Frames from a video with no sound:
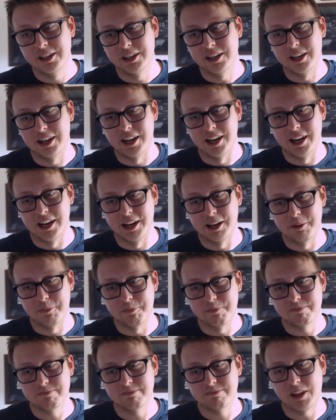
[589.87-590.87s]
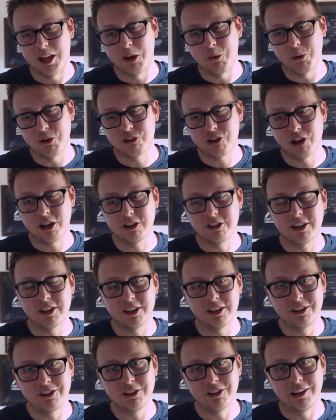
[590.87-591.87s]
Um, I wish I could
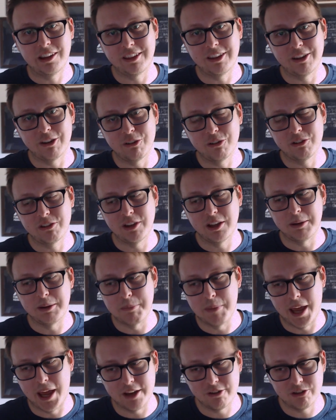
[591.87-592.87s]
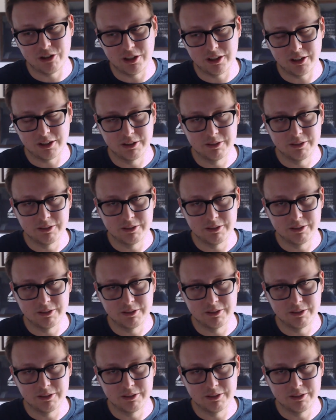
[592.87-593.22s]
tell you that there was a magic